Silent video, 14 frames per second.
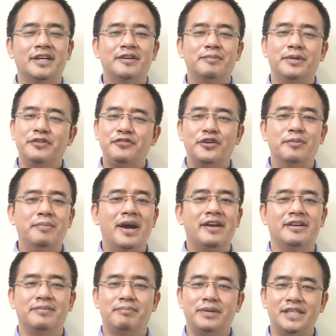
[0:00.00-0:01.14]
But if you're
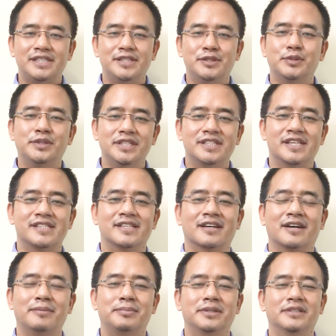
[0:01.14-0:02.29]
married, please do this as a
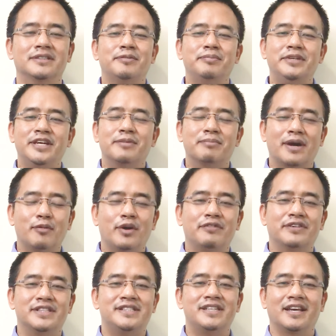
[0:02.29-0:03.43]
couple. Me and my wife
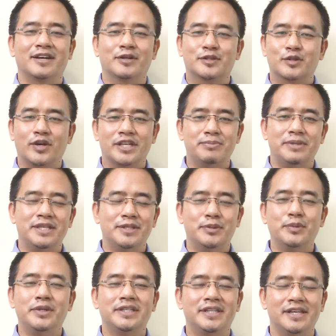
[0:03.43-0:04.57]
Ching also has been
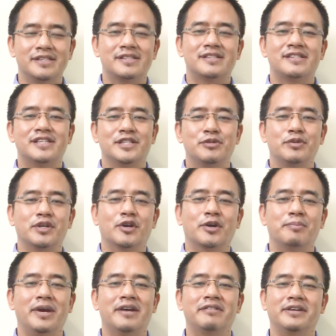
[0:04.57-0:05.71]
doing this since we got
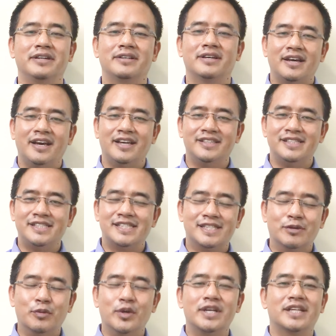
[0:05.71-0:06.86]
married. And this is the
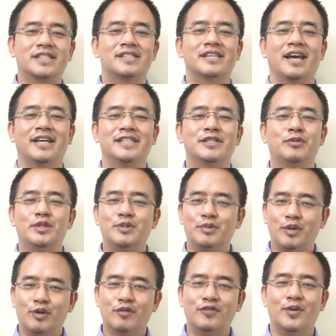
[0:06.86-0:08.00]
one exercise which we
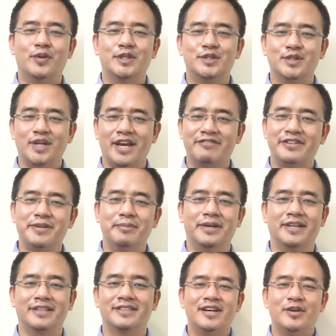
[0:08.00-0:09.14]
look forward to every month.